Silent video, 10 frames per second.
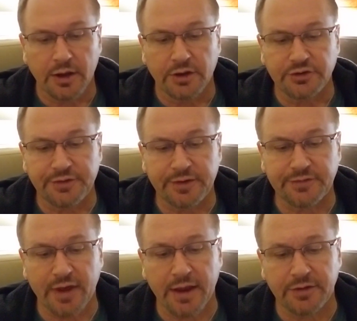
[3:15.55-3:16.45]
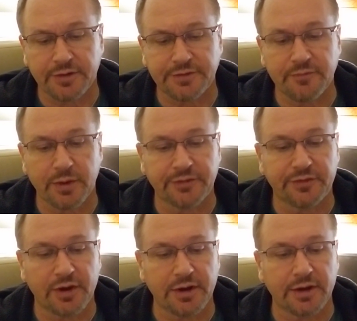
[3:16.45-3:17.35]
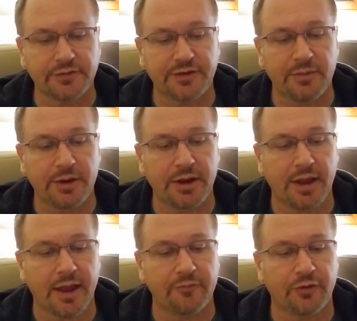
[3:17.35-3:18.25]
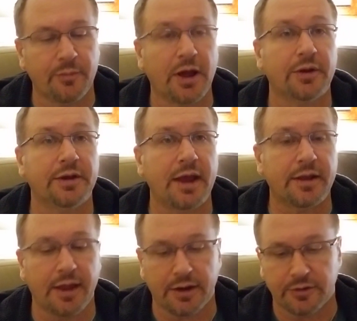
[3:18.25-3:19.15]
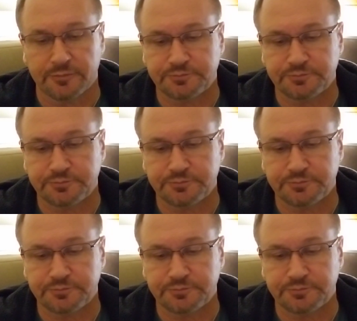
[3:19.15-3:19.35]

she says scientists have been studying CBDA for about a decade.